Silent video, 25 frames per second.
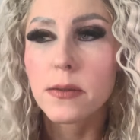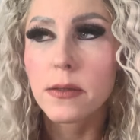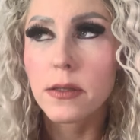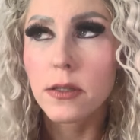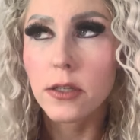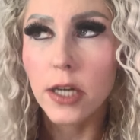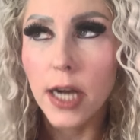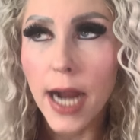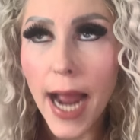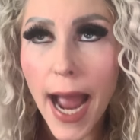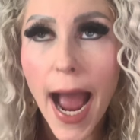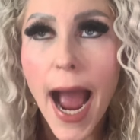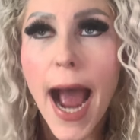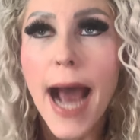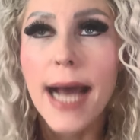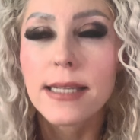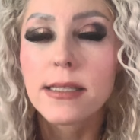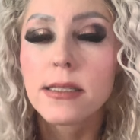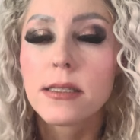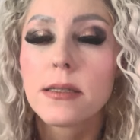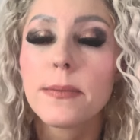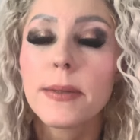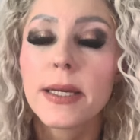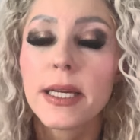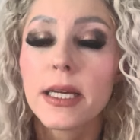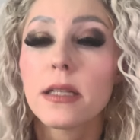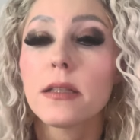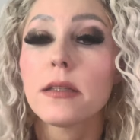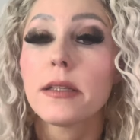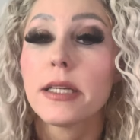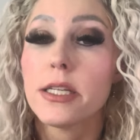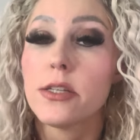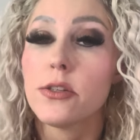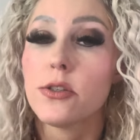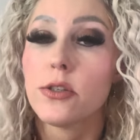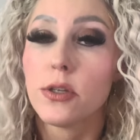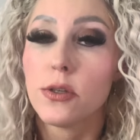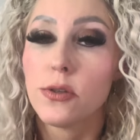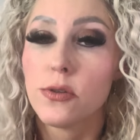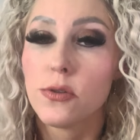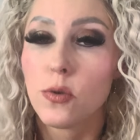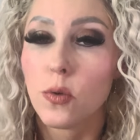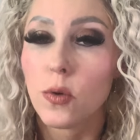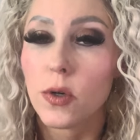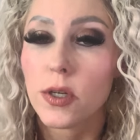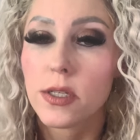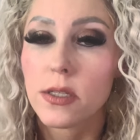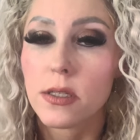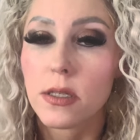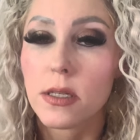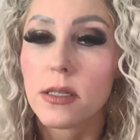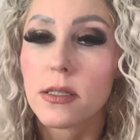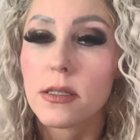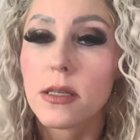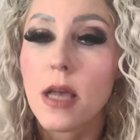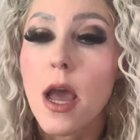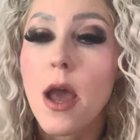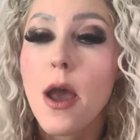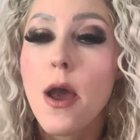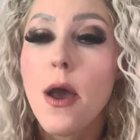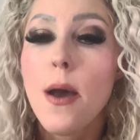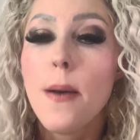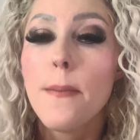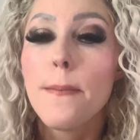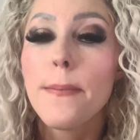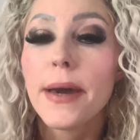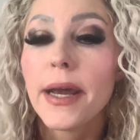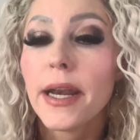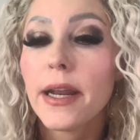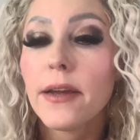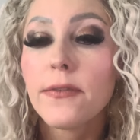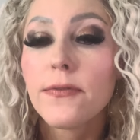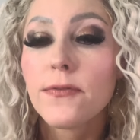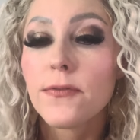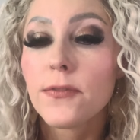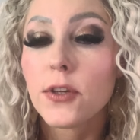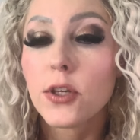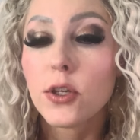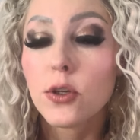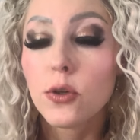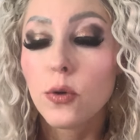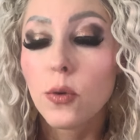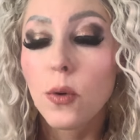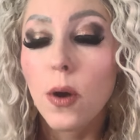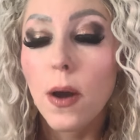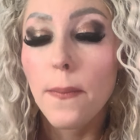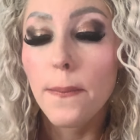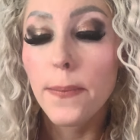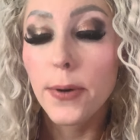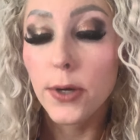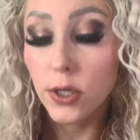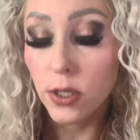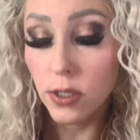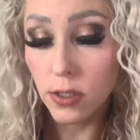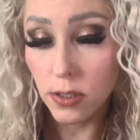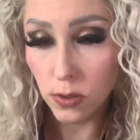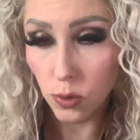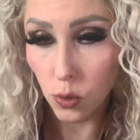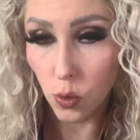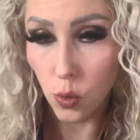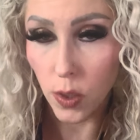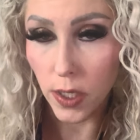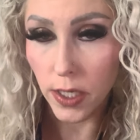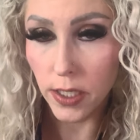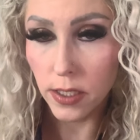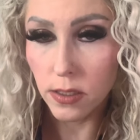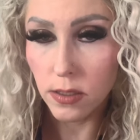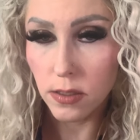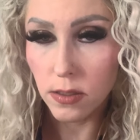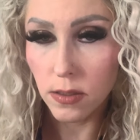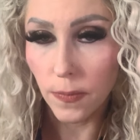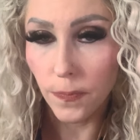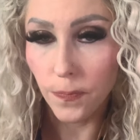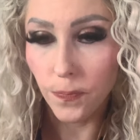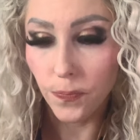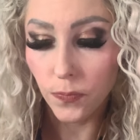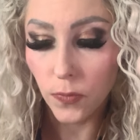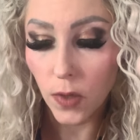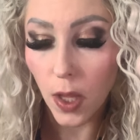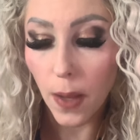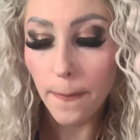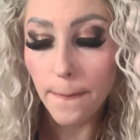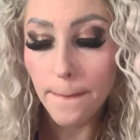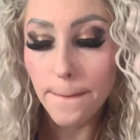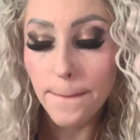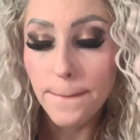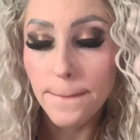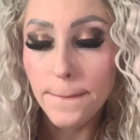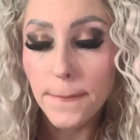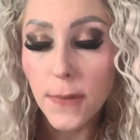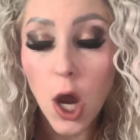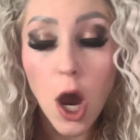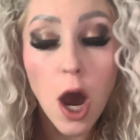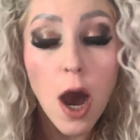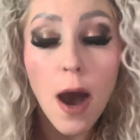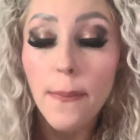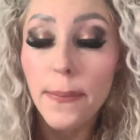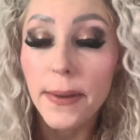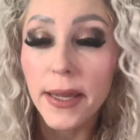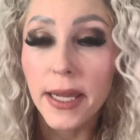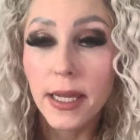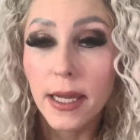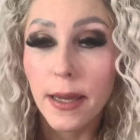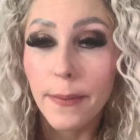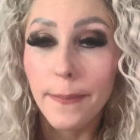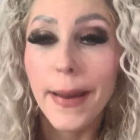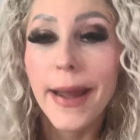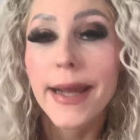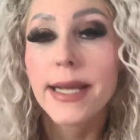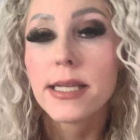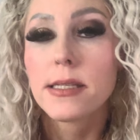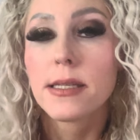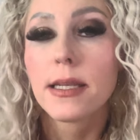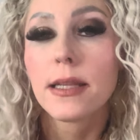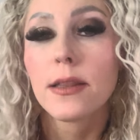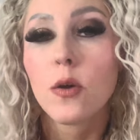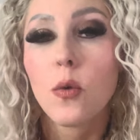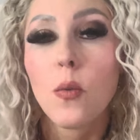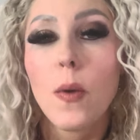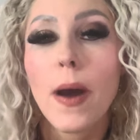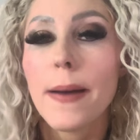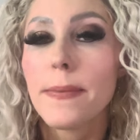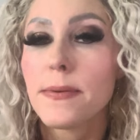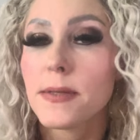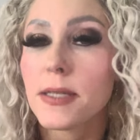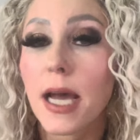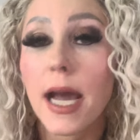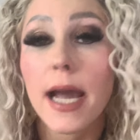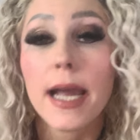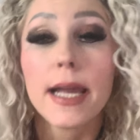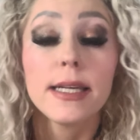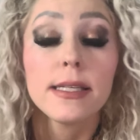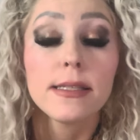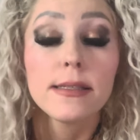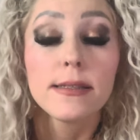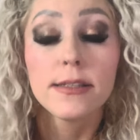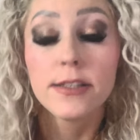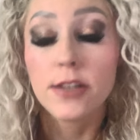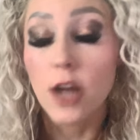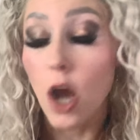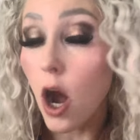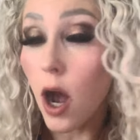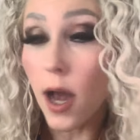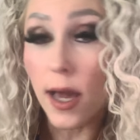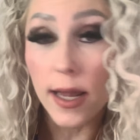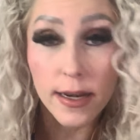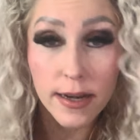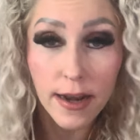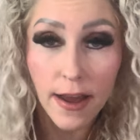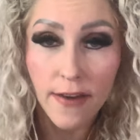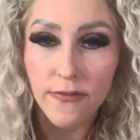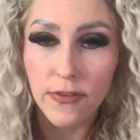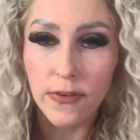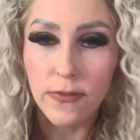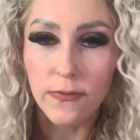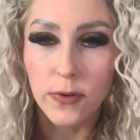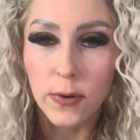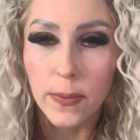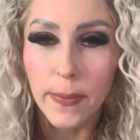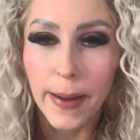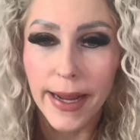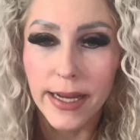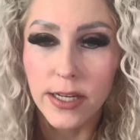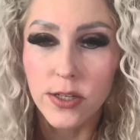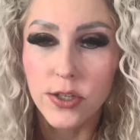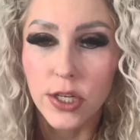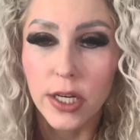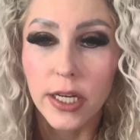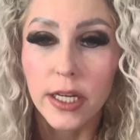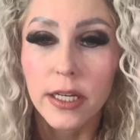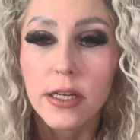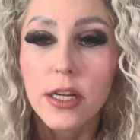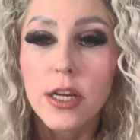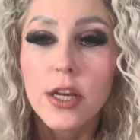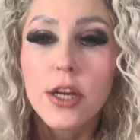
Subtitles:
So there has to be at least 2 sources. But if you put a source, copying and pasting the website is not enough information.